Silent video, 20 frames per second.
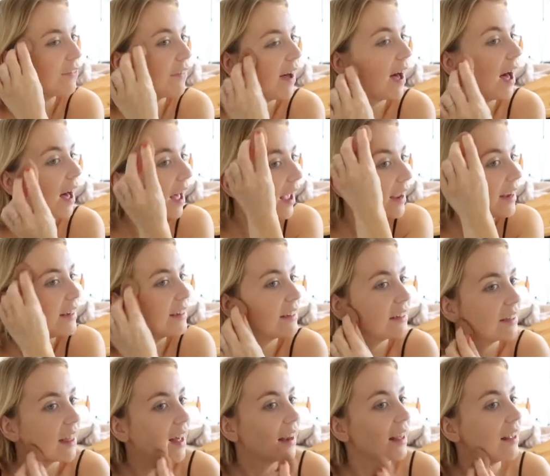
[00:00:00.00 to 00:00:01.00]
find
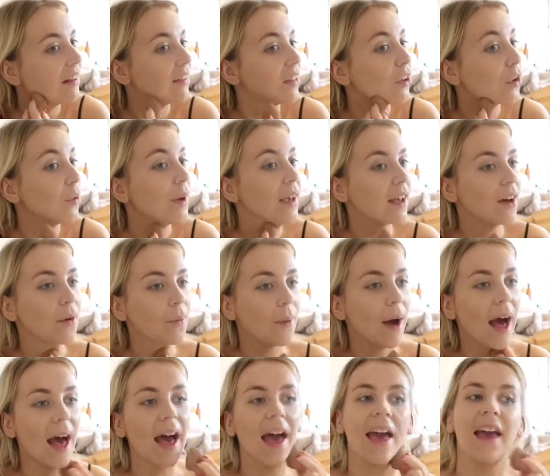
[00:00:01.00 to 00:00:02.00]
that it's the quicker
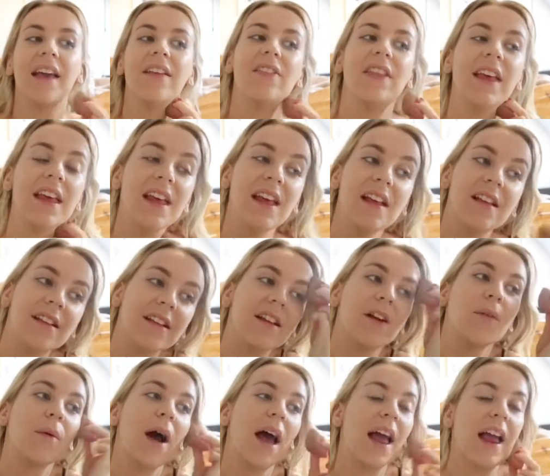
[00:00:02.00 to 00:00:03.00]
way, the
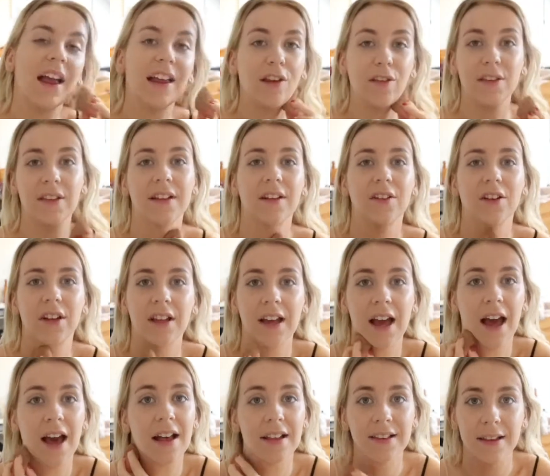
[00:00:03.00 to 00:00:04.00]
easier way, and you're still going to
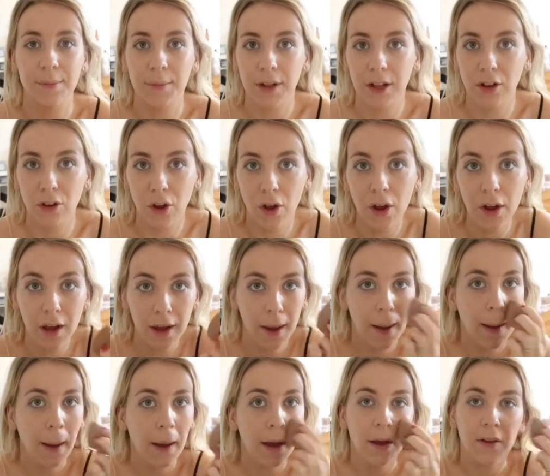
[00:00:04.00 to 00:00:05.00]
get a similar look.
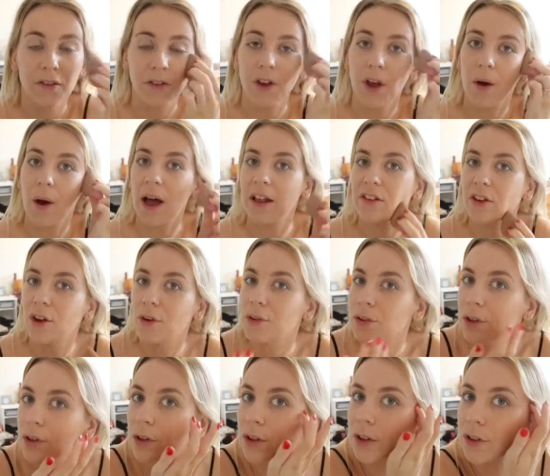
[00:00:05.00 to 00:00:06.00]
So I don't
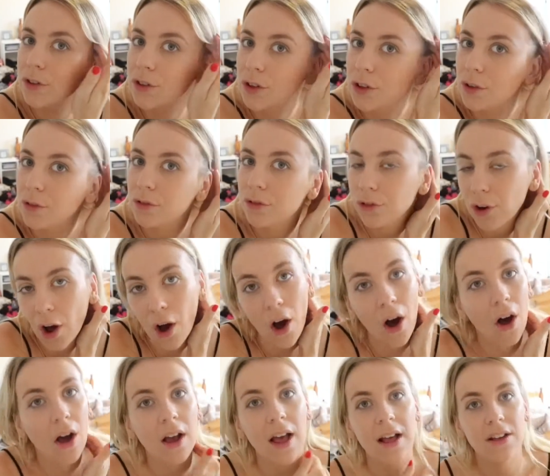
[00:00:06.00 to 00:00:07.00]
look too
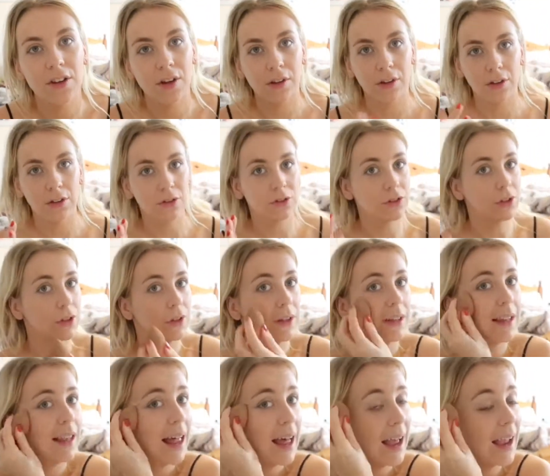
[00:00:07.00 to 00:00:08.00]
dark, I don't look too
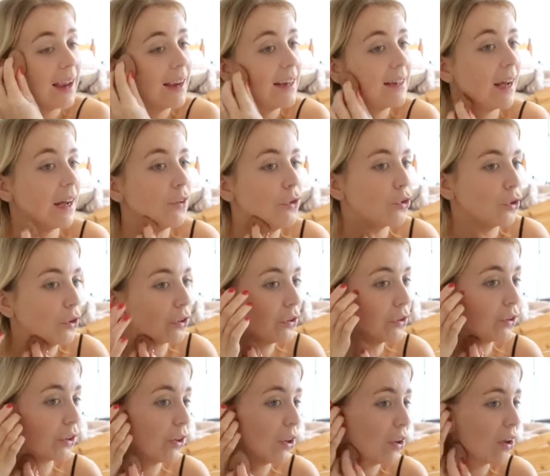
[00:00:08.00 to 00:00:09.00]
light, I
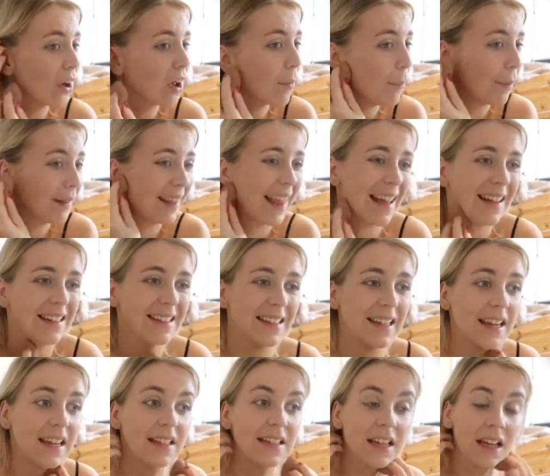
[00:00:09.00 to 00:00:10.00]
just look
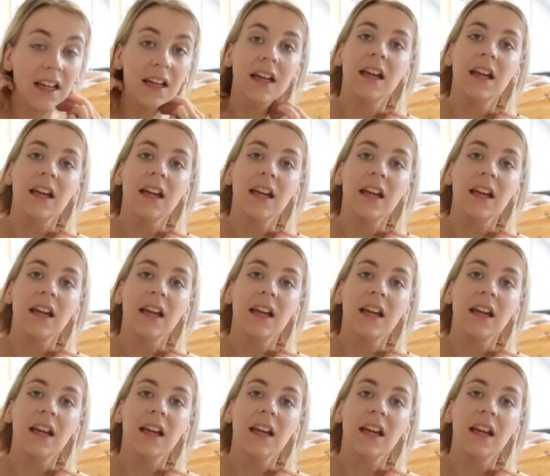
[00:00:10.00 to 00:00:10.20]
blended.